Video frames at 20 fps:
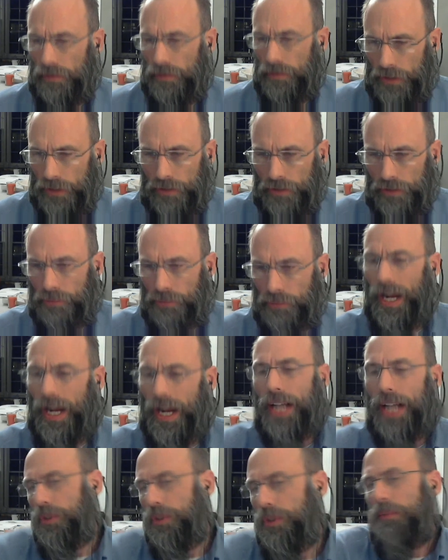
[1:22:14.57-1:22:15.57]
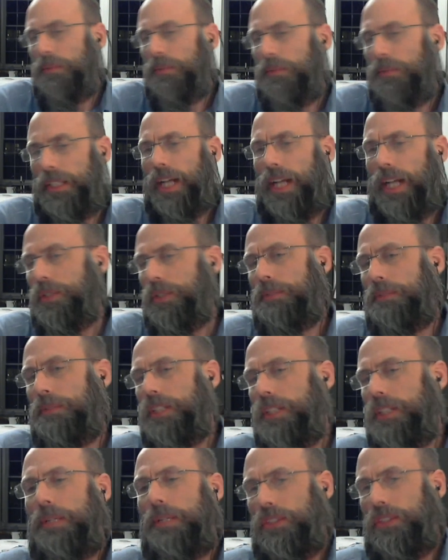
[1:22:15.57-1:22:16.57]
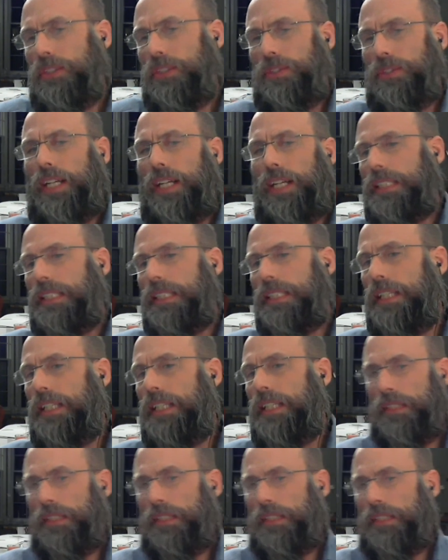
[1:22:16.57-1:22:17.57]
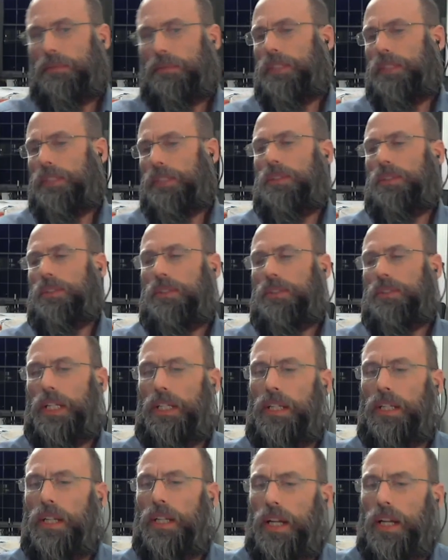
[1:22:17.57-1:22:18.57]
Just from I grew up in charismatic church. I got saved in charismatic church. Okay.